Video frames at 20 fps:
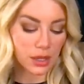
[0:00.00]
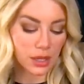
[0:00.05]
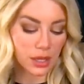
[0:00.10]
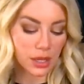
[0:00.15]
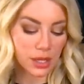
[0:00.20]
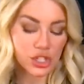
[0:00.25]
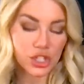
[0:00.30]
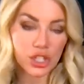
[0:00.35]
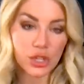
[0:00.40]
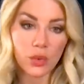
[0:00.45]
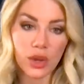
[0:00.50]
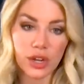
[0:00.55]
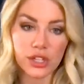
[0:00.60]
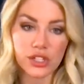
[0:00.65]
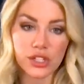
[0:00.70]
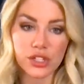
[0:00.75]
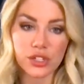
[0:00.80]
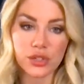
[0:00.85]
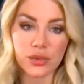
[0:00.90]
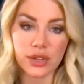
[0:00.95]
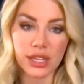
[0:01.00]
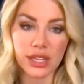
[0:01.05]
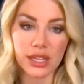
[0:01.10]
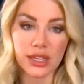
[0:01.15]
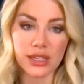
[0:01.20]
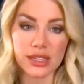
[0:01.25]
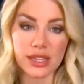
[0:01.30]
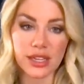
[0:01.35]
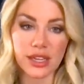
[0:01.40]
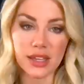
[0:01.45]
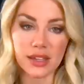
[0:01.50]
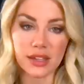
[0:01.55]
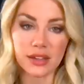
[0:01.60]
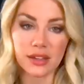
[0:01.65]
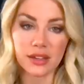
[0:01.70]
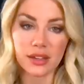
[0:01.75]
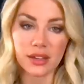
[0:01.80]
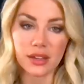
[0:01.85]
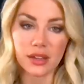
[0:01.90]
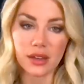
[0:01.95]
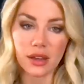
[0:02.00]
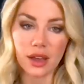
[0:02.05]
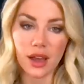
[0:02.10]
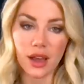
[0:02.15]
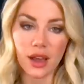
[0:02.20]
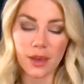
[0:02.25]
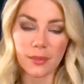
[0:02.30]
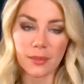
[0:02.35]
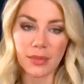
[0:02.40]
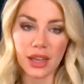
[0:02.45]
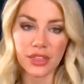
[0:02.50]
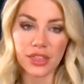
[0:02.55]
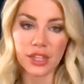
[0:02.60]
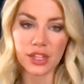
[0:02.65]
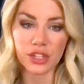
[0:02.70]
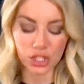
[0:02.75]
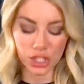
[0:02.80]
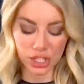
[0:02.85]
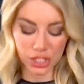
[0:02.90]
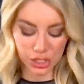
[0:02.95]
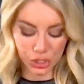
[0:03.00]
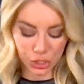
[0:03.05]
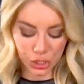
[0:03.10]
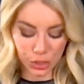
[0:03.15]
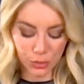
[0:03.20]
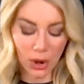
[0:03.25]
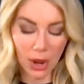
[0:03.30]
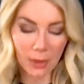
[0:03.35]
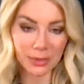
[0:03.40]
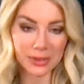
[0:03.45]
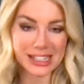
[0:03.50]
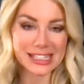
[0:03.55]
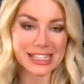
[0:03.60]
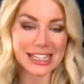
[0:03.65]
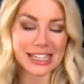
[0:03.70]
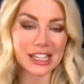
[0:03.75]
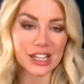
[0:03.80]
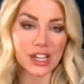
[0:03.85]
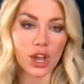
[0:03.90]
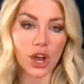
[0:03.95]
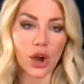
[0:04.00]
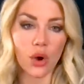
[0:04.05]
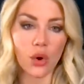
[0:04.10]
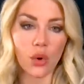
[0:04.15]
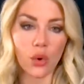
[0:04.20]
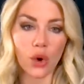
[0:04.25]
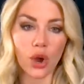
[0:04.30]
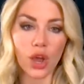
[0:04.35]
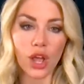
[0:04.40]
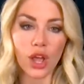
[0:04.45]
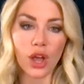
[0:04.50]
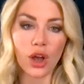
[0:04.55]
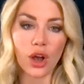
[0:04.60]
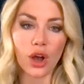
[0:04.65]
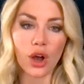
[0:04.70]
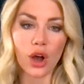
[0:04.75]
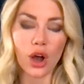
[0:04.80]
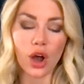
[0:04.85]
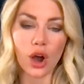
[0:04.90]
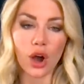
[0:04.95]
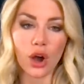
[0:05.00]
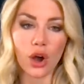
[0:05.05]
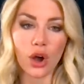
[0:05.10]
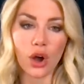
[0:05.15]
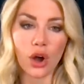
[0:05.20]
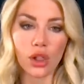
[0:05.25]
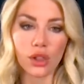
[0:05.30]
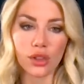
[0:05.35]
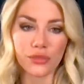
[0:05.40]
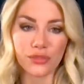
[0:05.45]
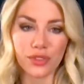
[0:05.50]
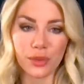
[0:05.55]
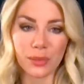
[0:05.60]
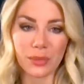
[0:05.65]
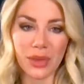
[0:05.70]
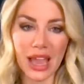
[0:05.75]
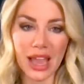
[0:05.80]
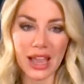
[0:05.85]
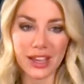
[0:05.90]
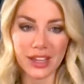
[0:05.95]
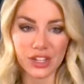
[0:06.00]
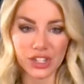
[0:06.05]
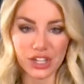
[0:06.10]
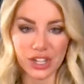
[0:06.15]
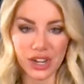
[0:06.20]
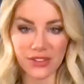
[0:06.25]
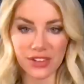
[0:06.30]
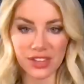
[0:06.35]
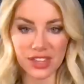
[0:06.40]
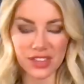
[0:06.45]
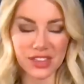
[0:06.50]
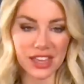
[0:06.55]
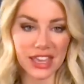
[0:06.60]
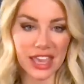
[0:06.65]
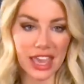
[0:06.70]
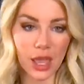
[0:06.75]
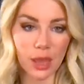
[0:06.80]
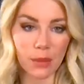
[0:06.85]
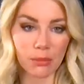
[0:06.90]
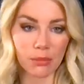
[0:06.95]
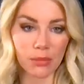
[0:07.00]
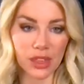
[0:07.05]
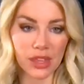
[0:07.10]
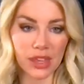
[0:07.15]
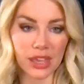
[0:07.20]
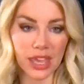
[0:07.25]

and she wanted to do what he did. Um, I think she she probably didn't know Uh, all of the baggage and everything that came that